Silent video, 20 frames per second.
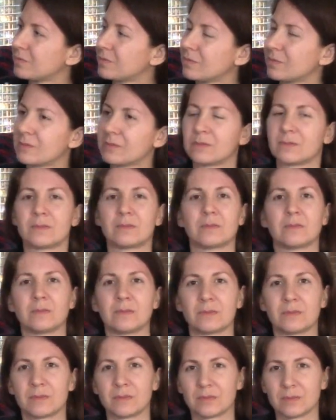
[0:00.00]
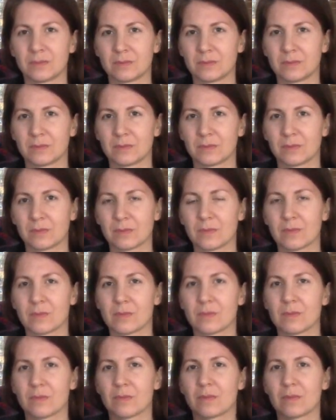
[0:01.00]

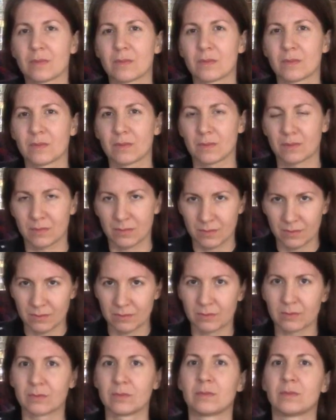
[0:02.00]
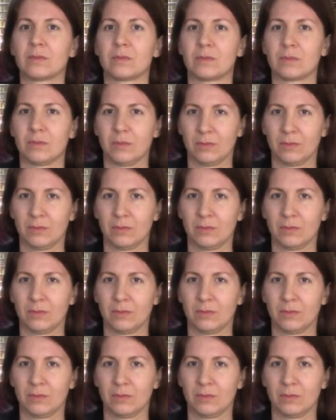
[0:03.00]
(not speaking)